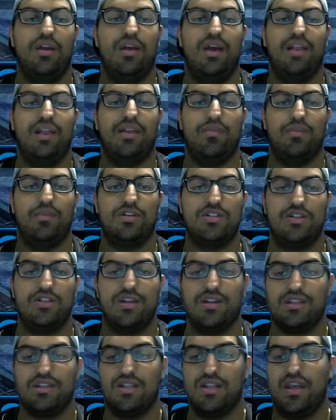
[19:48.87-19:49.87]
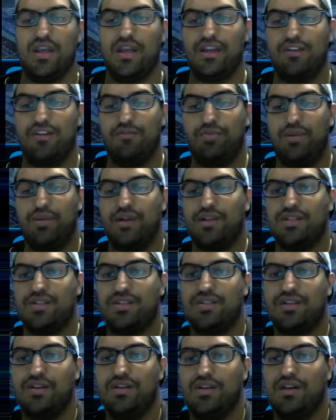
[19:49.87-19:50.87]
And then once you get to the end of Blitz,
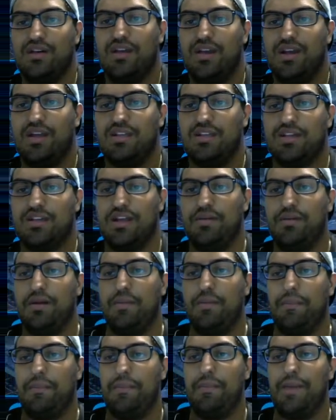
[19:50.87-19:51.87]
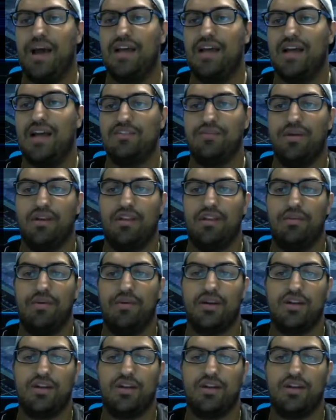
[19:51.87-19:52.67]
it's going to be a massive pain in the butt